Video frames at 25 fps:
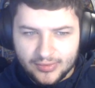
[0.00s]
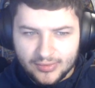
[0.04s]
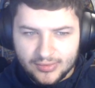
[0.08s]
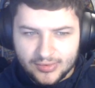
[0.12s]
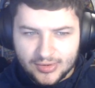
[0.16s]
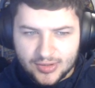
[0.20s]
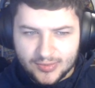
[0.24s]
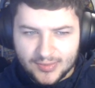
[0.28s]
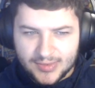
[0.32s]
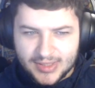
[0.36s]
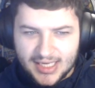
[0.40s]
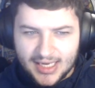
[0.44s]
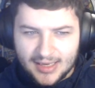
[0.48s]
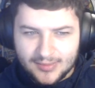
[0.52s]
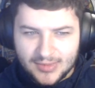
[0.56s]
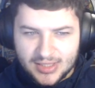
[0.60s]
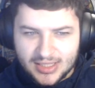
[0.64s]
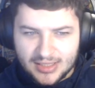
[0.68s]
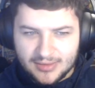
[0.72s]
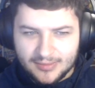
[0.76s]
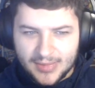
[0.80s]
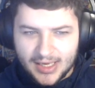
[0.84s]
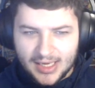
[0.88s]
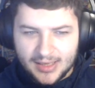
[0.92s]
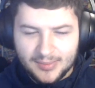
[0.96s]
Sometimes
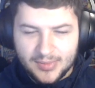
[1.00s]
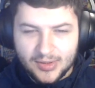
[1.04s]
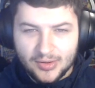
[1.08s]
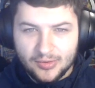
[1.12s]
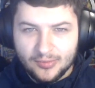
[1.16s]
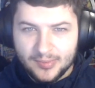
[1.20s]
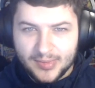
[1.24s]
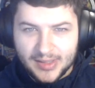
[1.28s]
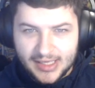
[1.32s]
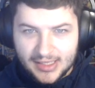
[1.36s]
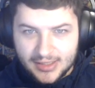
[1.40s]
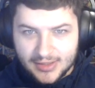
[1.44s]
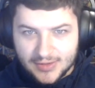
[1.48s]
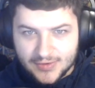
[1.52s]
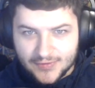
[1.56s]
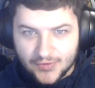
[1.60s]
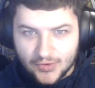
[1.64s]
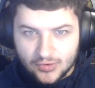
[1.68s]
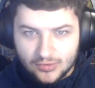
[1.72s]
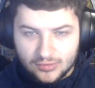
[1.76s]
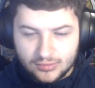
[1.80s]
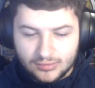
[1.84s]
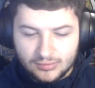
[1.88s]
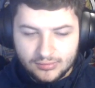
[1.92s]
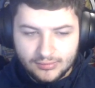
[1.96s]
it might be on
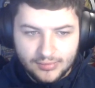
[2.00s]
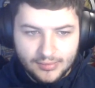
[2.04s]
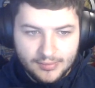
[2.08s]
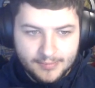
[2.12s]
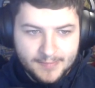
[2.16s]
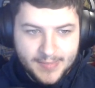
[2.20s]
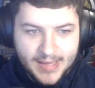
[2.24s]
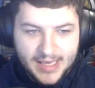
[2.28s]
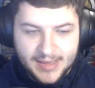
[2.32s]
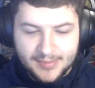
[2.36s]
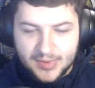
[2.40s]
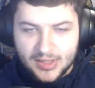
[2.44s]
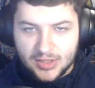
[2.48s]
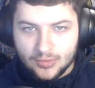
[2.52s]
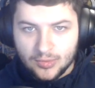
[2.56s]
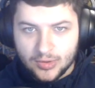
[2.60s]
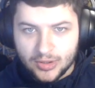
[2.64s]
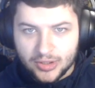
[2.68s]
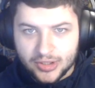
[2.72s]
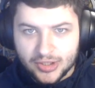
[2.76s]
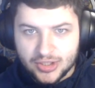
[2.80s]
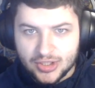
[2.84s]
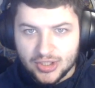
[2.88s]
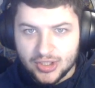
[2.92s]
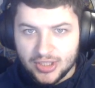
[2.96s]
peaceful, maybe you
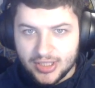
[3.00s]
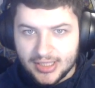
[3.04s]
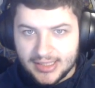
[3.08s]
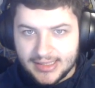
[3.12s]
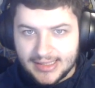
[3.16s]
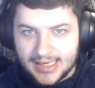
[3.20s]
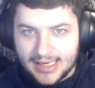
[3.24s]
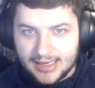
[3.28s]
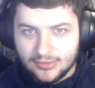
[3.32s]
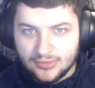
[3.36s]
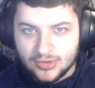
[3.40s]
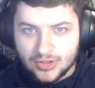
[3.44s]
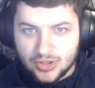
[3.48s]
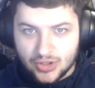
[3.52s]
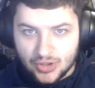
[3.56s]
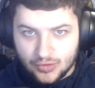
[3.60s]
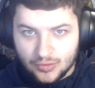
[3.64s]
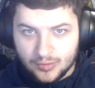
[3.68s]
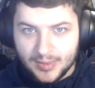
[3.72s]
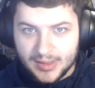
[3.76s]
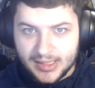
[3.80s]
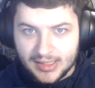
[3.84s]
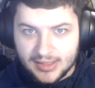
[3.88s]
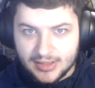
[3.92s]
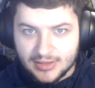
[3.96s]
want to turn it down
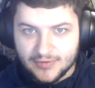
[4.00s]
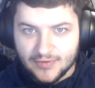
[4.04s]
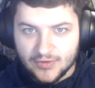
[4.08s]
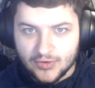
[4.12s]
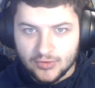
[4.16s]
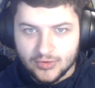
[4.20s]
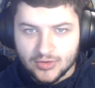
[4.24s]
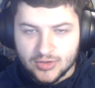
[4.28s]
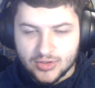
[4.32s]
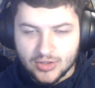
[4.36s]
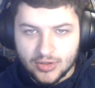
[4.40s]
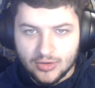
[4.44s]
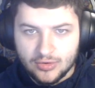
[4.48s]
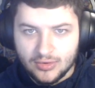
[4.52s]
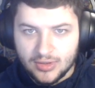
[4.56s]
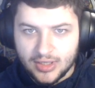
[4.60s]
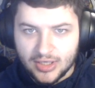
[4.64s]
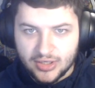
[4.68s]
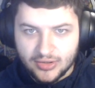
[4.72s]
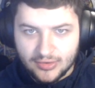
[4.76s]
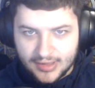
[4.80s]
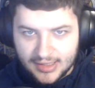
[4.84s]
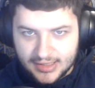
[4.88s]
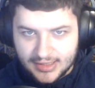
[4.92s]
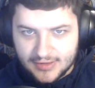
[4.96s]
too peaceful so
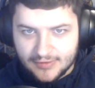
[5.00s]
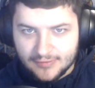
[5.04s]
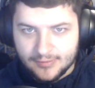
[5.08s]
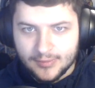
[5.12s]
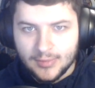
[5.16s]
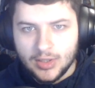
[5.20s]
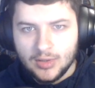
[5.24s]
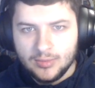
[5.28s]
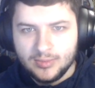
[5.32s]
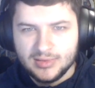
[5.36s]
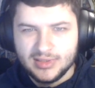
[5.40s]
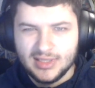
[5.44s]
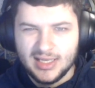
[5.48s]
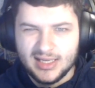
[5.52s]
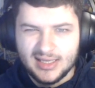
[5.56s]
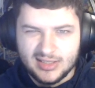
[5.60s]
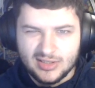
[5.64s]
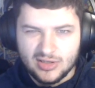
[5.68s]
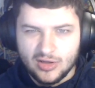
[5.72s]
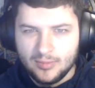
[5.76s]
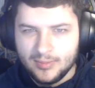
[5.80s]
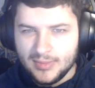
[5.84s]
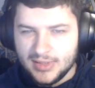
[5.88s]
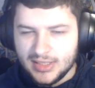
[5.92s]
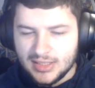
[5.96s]
aggressive mobs like
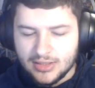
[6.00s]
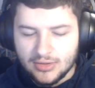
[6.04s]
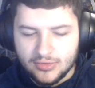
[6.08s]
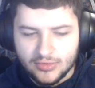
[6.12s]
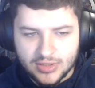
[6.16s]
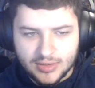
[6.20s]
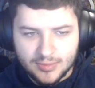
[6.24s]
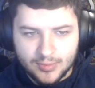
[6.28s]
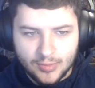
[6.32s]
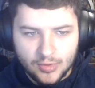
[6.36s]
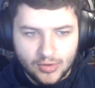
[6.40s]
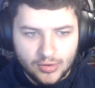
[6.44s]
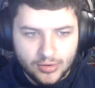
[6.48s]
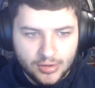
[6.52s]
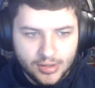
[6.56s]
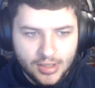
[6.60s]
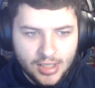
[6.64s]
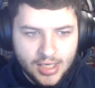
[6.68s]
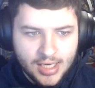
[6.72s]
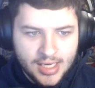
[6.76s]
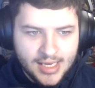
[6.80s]
zombies don't spawn.